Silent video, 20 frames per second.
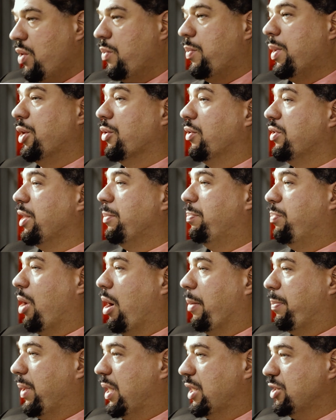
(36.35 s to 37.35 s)
We know that
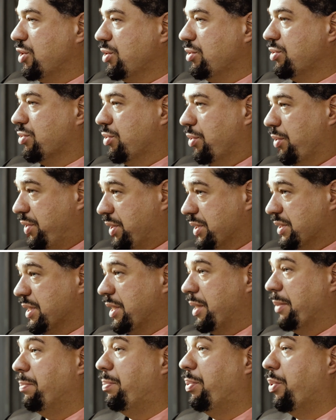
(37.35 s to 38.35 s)
population growth is
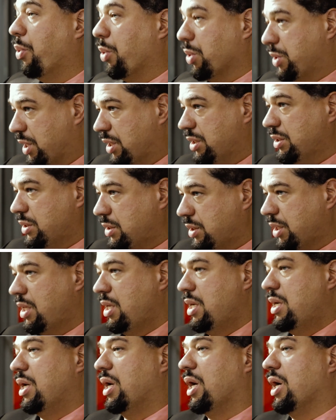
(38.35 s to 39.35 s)
an important
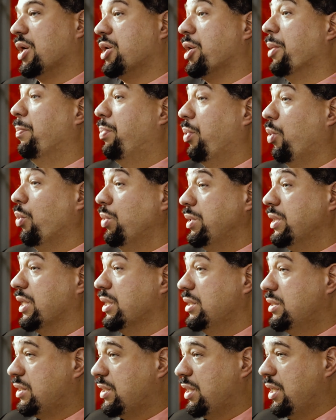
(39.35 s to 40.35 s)
uh,
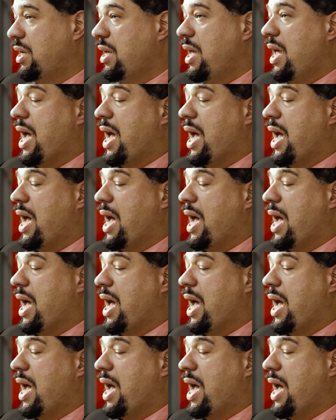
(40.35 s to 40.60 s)
component,